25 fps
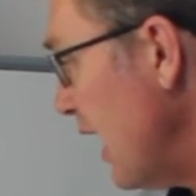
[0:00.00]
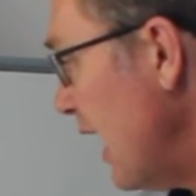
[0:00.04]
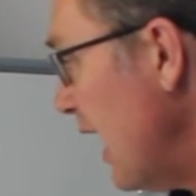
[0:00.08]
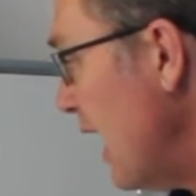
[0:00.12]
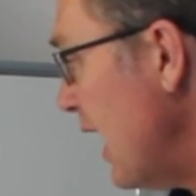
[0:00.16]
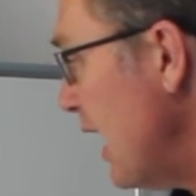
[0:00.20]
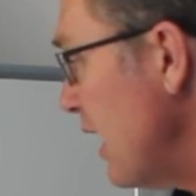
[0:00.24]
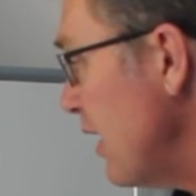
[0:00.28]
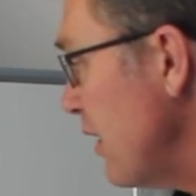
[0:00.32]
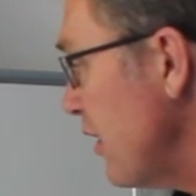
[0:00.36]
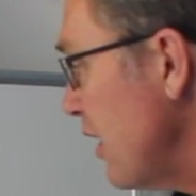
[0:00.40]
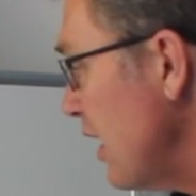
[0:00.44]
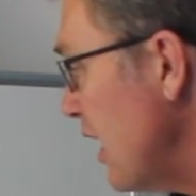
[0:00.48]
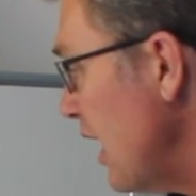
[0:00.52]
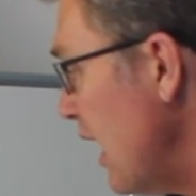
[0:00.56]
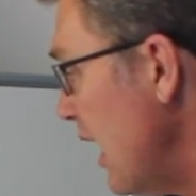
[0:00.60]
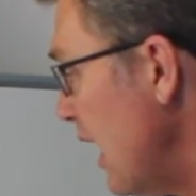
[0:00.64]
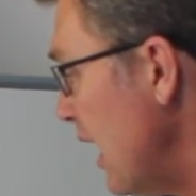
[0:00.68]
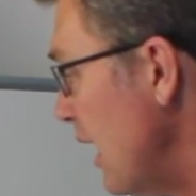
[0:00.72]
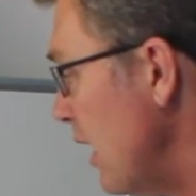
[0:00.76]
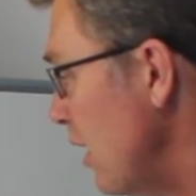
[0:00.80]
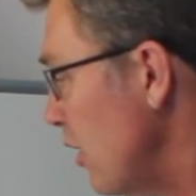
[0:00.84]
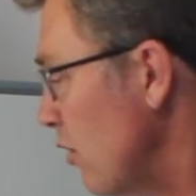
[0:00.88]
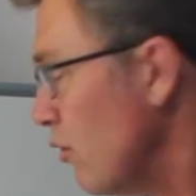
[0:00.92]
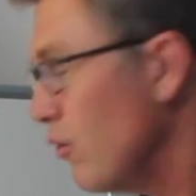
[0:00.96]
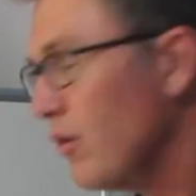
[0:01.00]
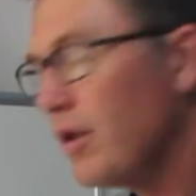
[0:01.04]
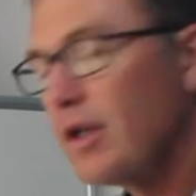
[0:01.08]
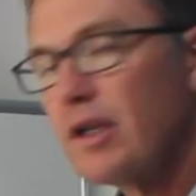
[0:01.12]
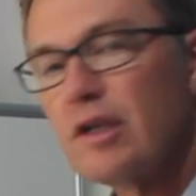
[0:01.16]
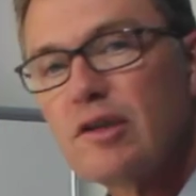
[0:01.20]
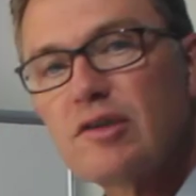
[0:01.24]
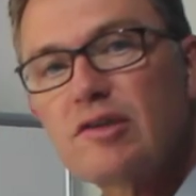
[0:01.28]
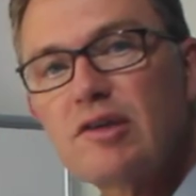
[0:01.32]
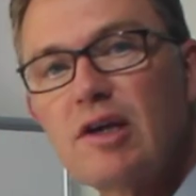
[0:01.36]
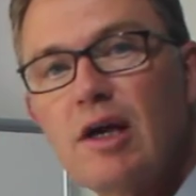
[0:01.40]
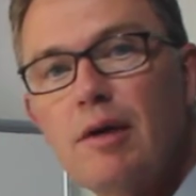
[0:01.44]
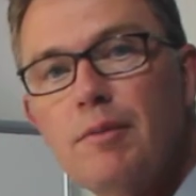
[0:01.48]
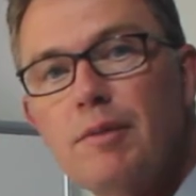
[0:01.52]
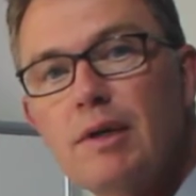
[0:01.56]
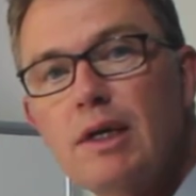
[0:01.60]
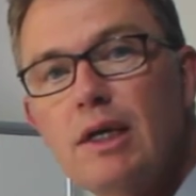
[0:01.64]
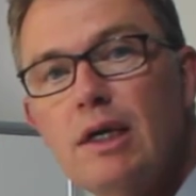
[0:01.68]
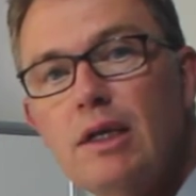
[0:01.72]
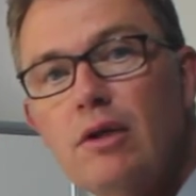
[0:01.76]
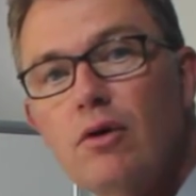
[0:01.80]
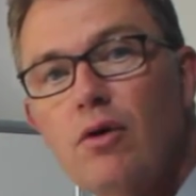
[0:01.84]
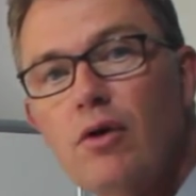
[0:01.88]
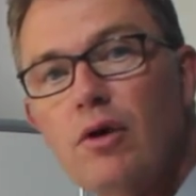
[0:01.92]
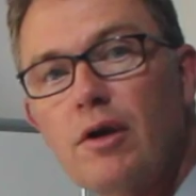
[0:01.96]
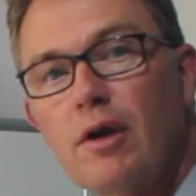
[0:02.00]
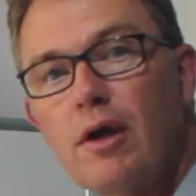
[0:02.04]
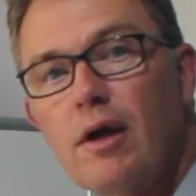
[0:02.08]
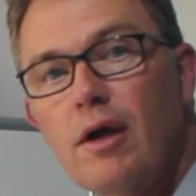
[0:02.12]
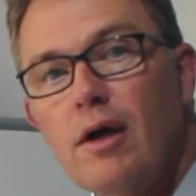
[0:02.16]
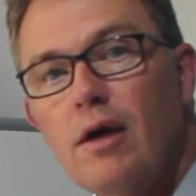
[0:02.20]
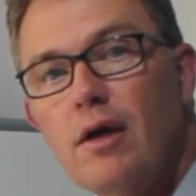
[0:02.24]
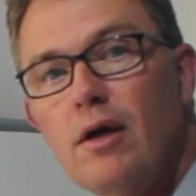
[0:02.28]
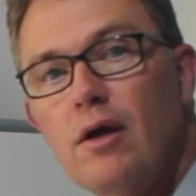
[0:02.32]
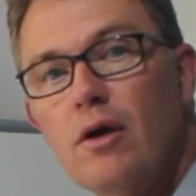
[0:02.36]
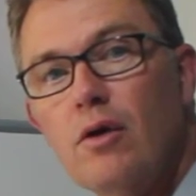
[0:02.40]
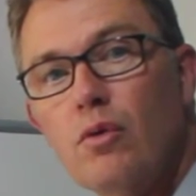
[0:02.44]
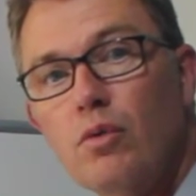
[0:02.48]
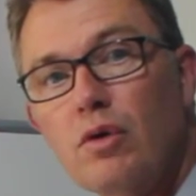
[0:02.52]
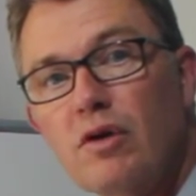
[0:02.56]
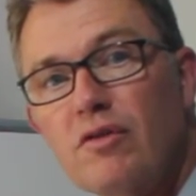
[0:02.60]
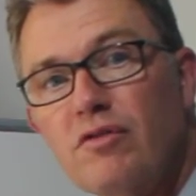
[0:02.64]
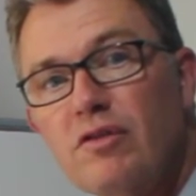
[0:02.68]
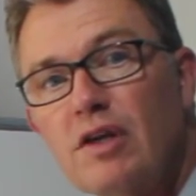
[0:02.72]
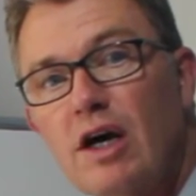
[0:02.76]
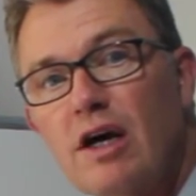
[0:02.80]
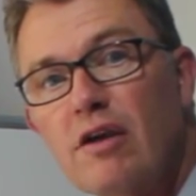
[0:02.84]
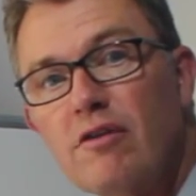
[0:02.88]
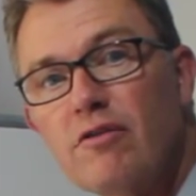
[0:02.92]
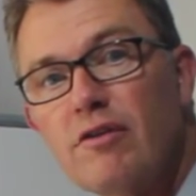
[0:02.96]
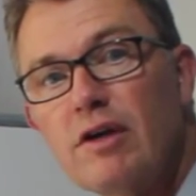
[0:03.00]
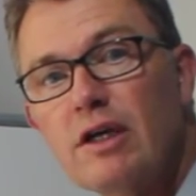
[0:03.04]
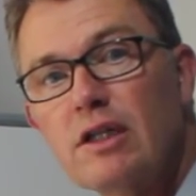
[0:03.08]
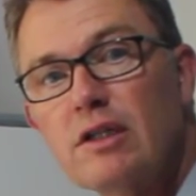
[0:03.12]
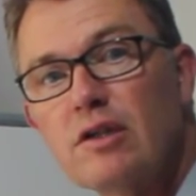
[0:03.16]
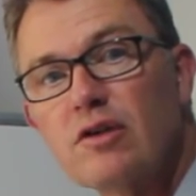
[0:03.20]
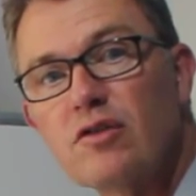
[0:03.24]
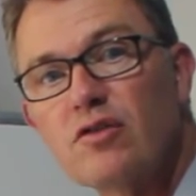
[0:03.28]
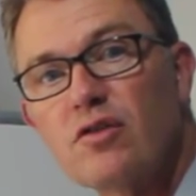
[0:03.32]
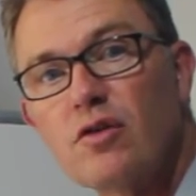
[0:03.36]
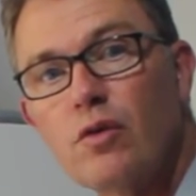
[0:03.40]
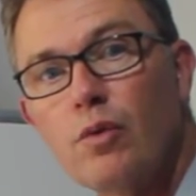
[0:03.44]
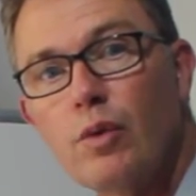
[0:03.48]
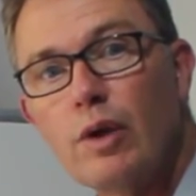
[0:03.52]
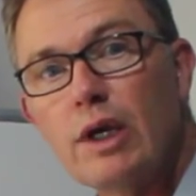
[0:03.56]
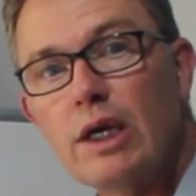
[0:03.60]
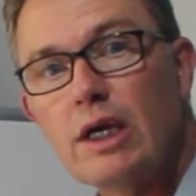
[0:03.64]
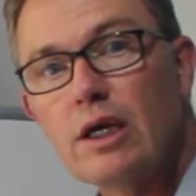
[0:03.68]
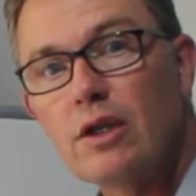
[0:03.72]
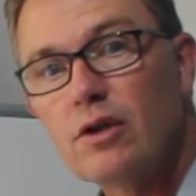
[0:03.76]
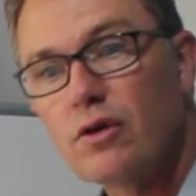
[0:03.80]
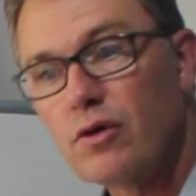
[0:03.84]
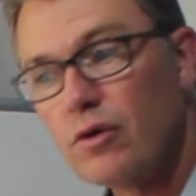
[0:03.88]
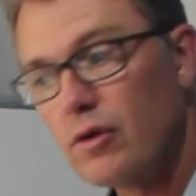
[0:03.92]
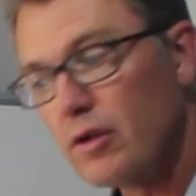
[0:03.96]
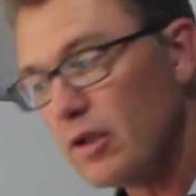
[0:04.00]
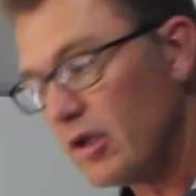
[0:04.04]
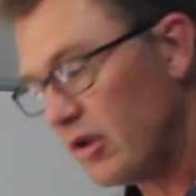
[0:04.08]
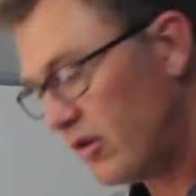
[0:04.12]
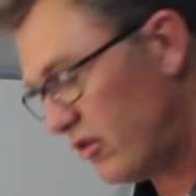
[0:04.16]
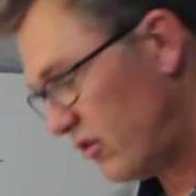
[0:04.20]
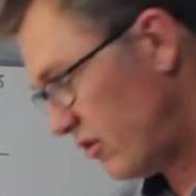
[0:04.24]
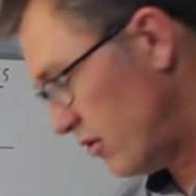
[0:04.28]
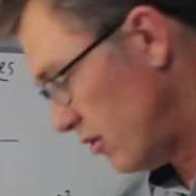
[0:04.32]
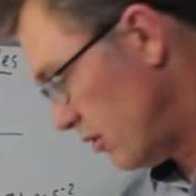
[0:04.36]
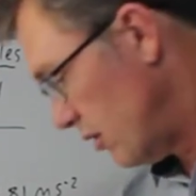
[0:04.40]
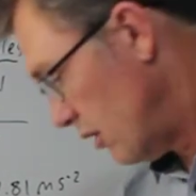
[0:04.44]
and the angle that it's coming in on. We've done vectors. We can do this.